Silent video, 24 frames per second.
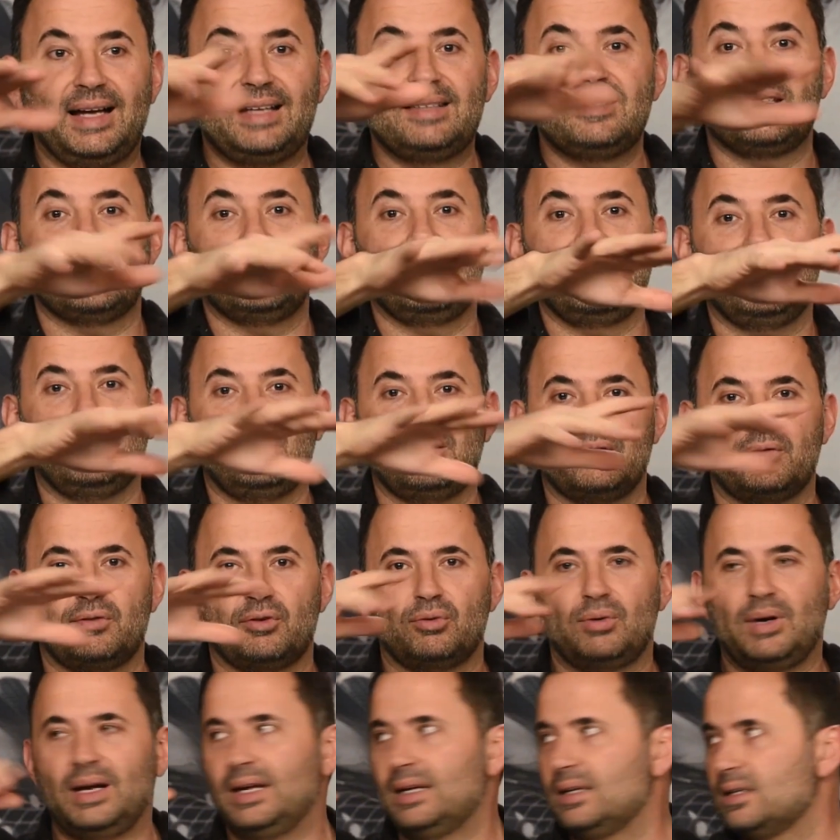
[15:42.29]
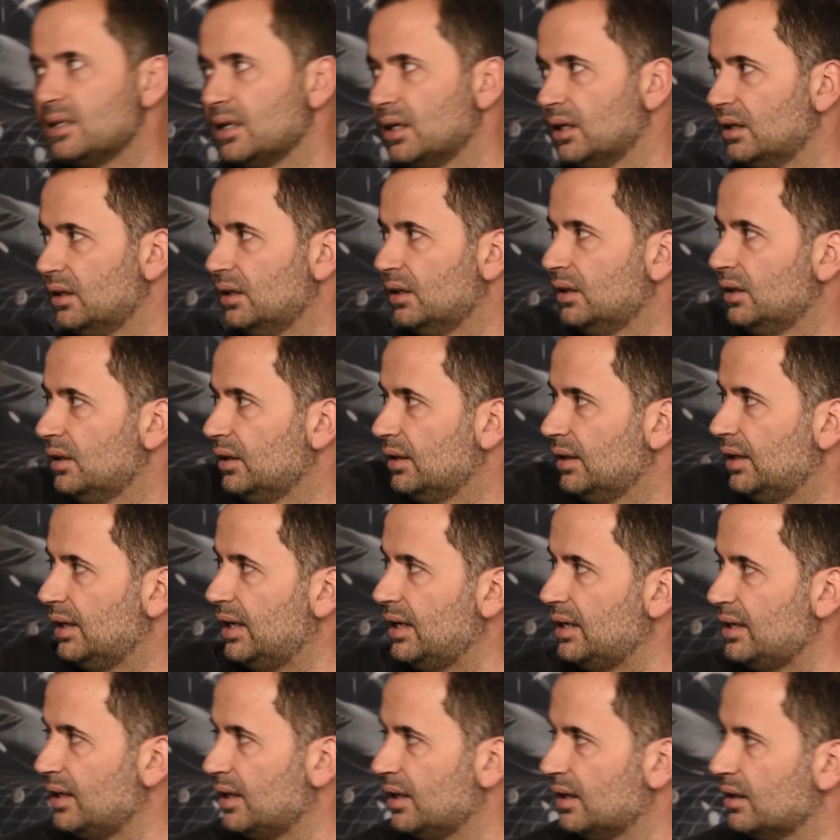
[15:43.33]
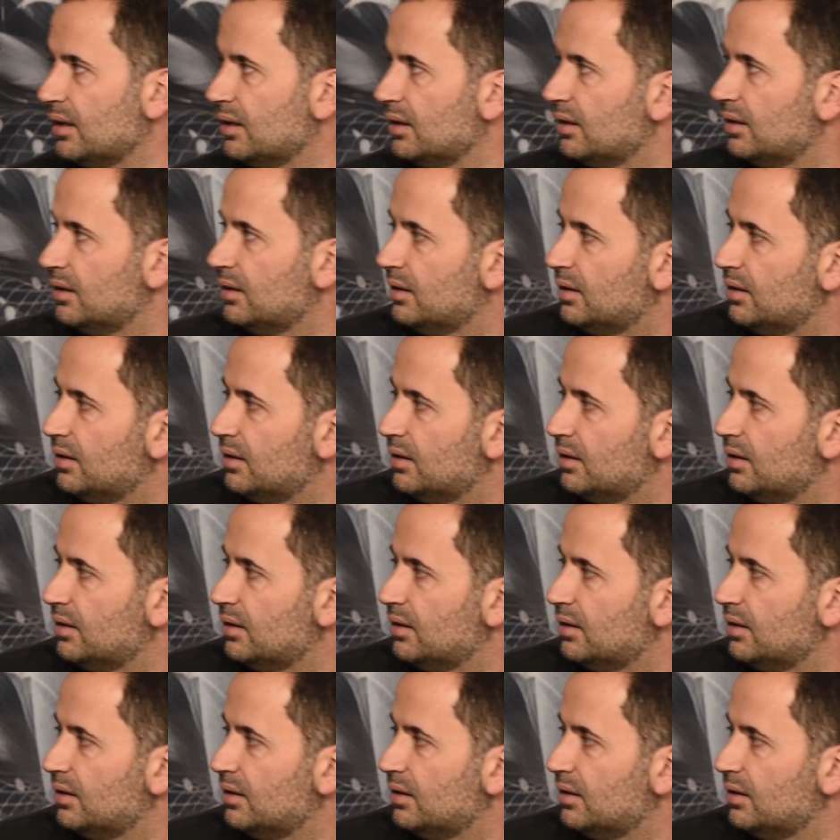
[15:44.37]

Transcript: underneath the veranda, hitting